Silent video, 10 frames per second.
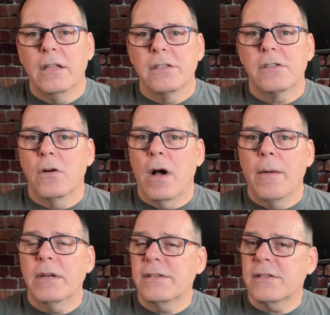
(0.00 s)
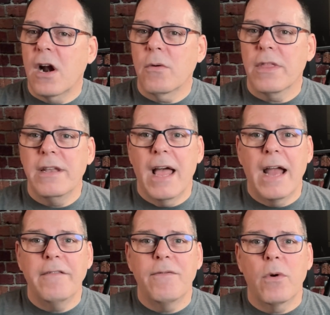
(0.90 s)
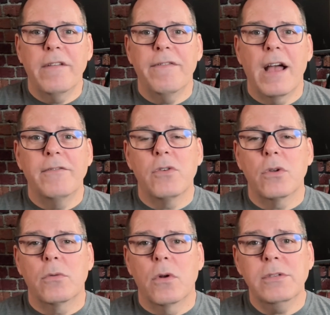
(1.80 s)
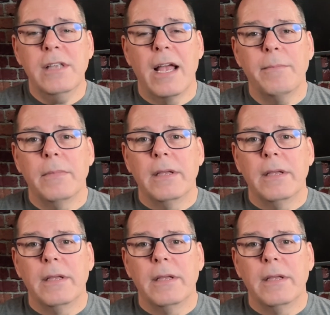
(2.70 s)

So I'm going to start with a 9:45 total roast time.